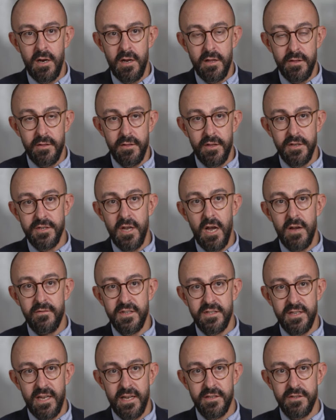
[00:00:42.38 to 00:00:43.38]
the
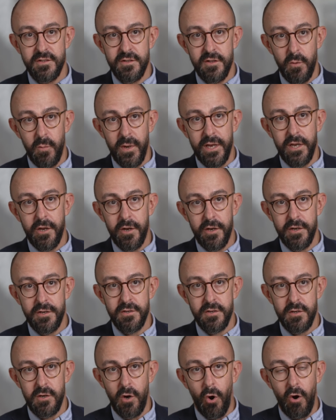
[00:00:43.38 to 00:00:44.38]
services that we
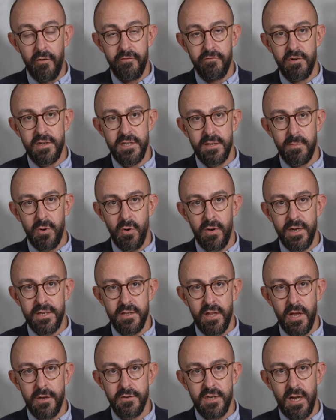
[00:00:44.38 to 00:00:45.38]
could offer and deploy to
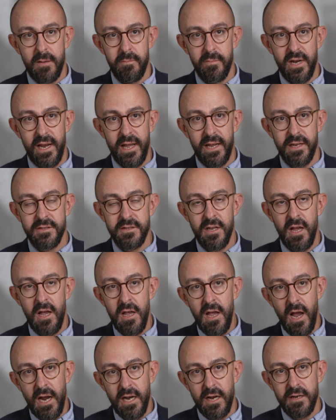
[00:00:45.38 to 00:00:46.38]
those companies
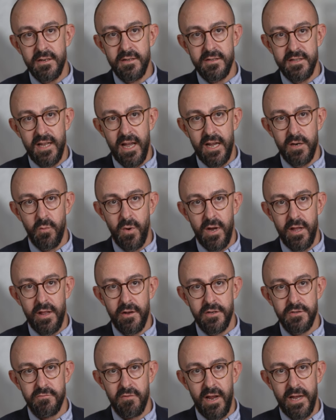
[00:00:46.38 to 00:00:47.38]
and understand where
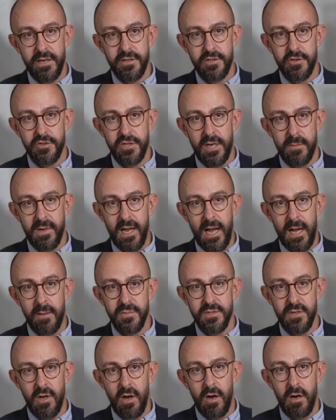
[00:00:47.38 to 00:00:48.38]
those relationship
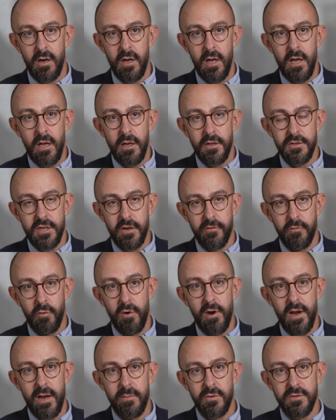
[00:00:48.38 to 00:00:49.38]
gaps are. So if
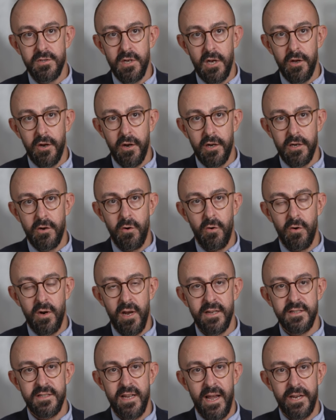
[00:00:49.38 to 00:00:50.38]
we're able to look at an
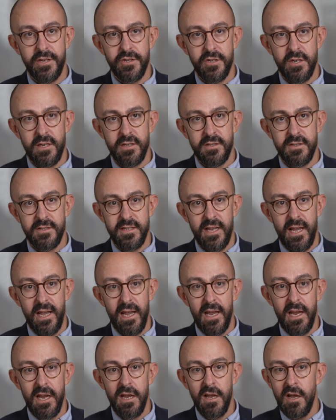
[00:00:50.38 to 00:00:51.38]
organization and
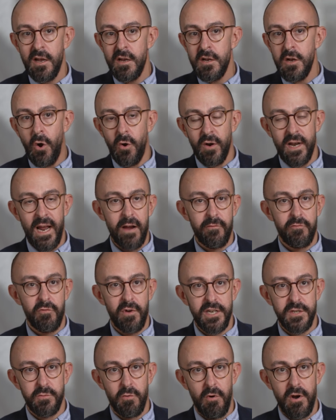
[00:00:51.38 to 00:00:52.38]
see on
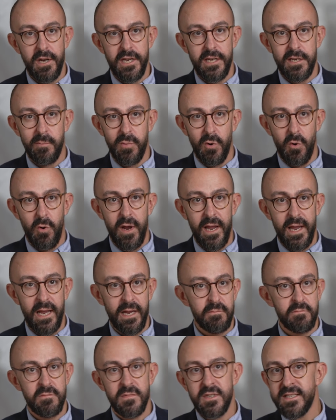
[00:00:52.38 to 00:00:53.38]
average we're only
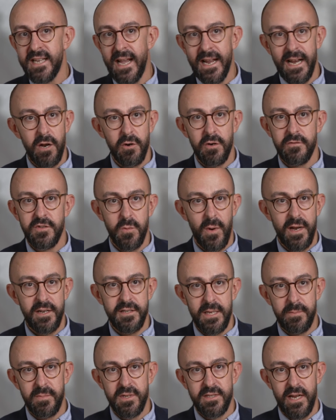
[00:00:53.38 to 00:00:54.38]
deploying 10 out of
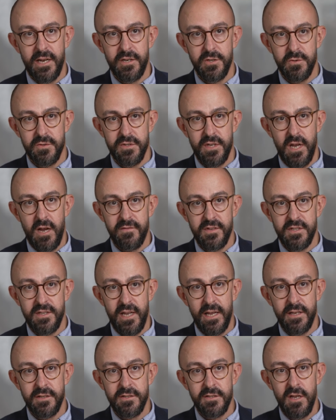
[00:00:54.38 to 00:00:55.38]
20 potential
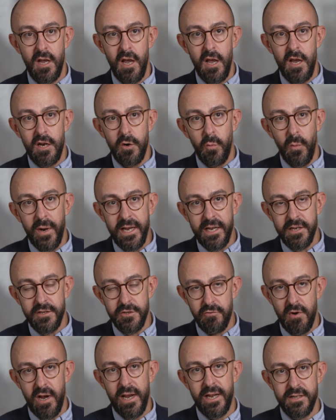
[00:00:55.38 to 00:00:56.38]
services, we can
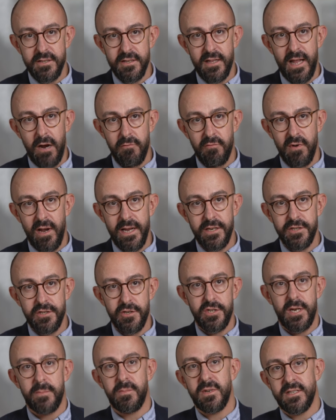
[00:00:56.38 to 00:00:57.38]
drill into that
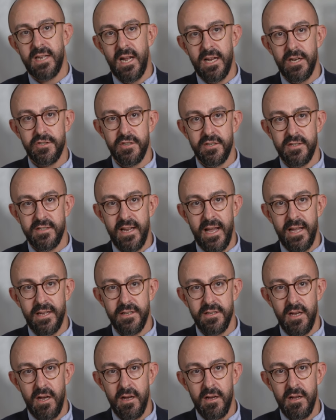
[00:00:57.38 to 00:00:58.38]
relationship intelligence
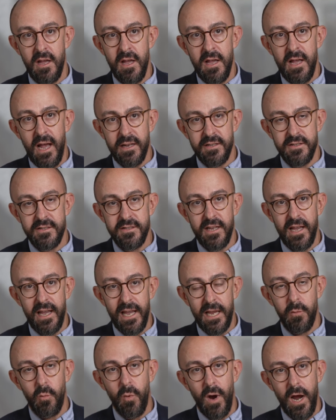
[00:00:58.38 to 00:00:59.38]
data and
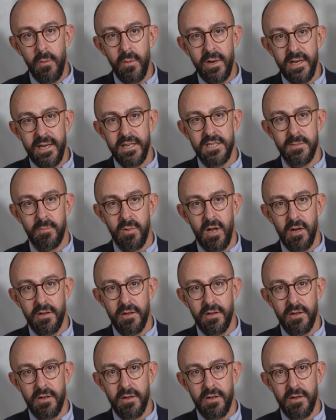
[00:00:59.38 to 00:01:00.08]
see where we need to plug